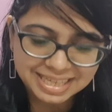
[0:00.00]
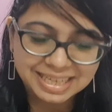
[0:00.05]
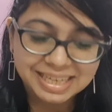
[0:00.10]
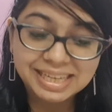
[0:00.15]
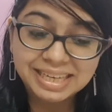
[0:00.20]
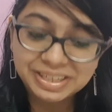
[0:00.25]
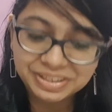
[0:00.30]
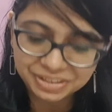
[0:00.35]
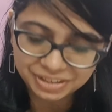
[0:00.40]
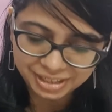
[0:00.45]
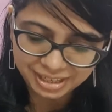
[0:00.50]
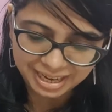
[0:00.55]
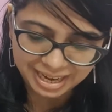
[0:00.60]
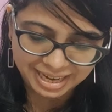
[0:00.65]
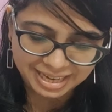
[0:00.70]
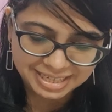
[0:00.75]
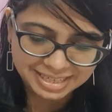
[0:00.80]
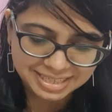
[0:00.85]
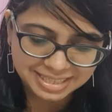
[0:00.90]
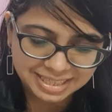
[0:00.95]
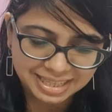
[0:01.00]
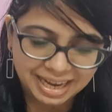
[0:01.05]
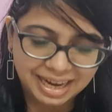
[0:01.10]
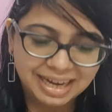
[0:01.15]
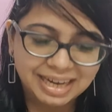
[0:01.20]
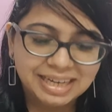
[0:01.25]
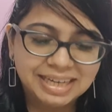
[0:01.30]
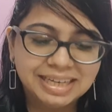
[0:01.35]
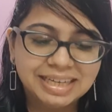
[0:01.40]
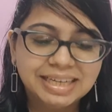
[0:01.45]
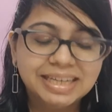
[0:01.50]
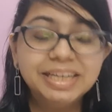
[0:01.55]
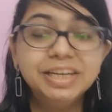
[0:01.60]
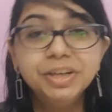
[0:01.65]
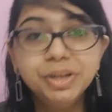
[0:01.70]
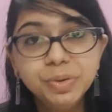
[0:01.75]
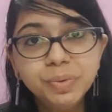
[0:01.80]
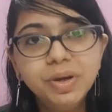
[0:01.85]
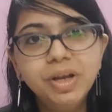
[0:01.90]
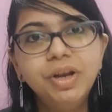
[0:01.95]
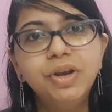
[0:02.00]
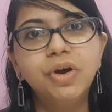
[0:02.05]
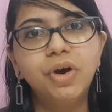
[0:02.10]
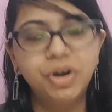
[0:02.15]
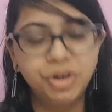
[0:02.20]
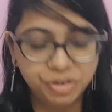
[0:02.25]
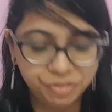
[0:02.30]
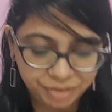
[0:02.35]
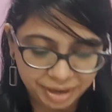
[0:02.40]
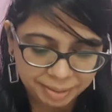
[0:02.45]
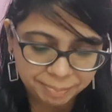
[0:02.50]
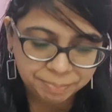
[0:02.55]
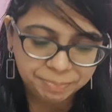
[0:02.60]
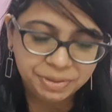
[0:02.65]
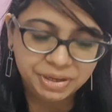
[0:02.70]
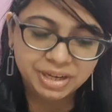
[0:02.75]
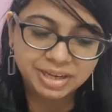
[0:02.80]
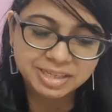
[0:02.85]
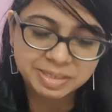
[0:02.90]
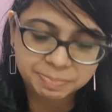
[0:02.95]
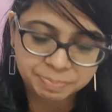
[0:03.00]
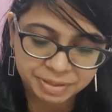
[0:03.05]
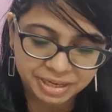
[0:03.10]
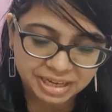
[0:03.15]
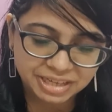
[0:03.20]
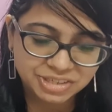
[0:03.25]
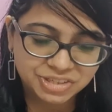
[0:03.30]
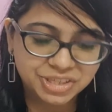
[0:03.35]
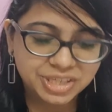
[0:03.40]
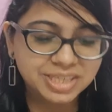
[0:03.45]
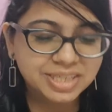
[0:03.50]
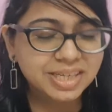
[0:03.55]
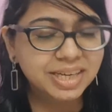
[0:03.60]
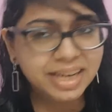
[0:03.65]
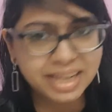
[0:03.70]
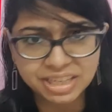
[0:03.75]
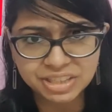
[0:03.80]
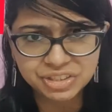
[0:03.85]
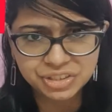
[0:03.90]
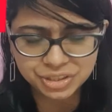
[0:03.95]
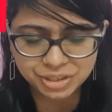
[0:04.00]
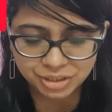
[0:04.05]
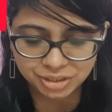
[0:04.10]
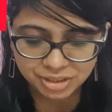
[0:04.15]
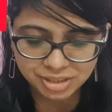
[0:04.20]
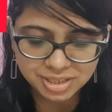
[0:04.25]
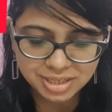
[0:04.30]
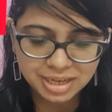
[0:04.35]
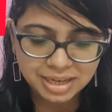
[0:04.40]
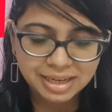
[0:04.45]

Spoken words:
he realized that he knew a lot of MBAs, PhDs and engineers,